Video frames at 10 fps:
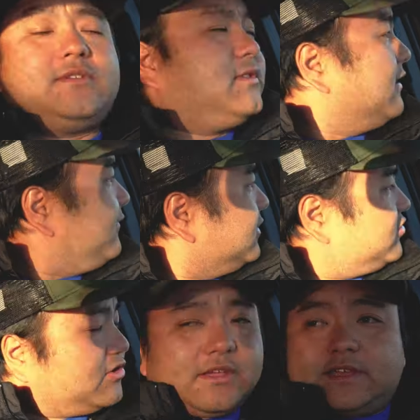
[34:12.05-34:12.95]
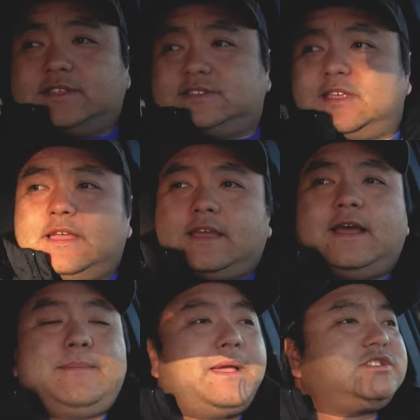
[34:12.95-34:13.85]
the thing for the truck is,
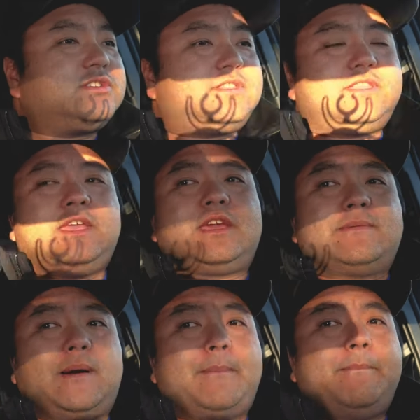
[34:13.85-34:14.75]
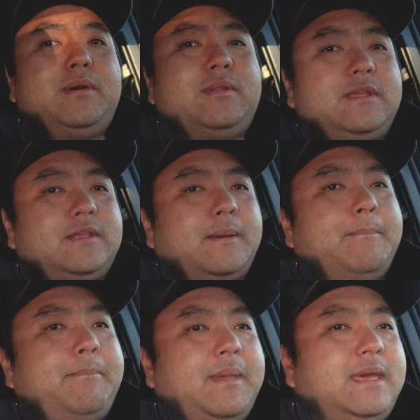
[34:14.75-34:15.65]
I'm actually thinking about building a
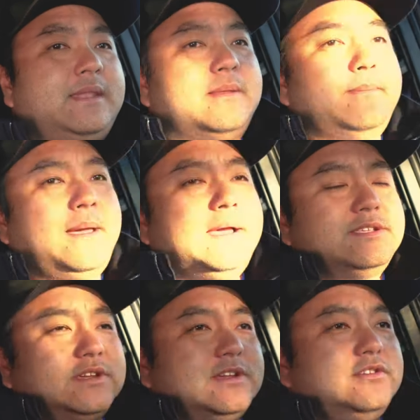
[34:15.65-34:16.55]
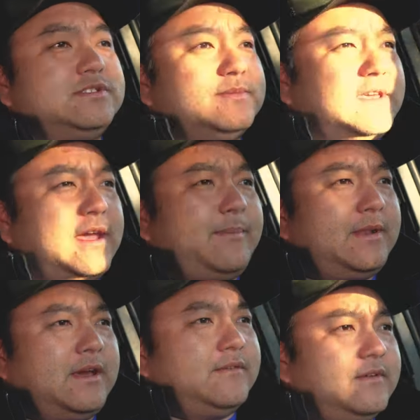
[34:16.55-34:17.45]
bed in the back so I can do some
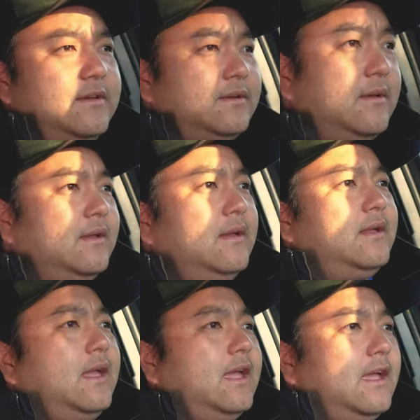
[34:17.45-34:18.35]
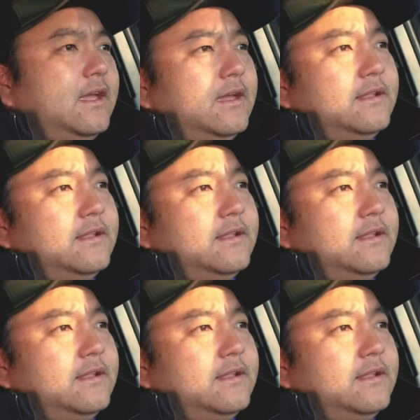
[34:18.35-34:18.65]
camping out of it. And